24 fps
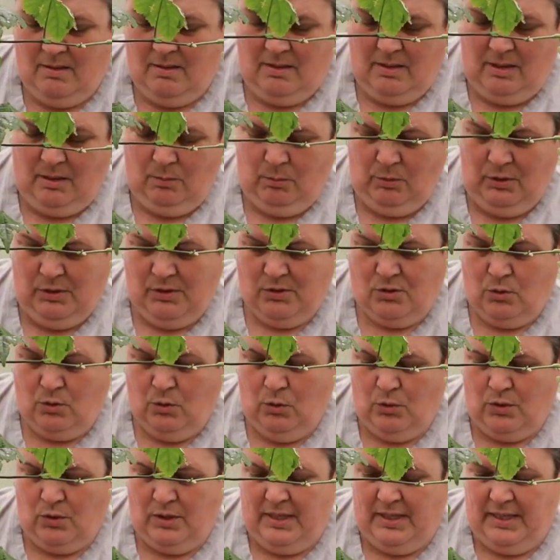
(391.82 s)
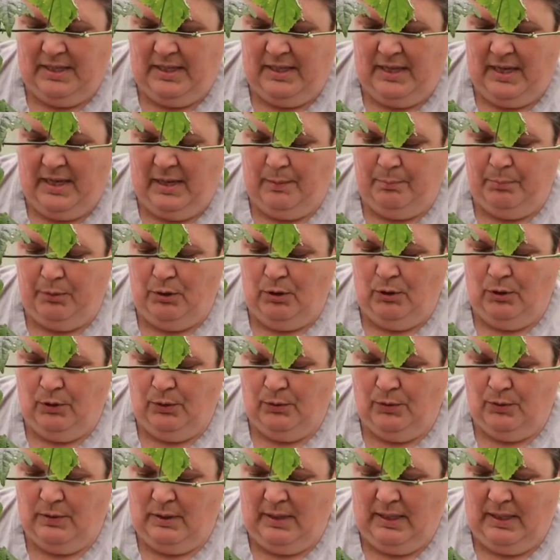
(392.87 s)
That one's called an Abutilon,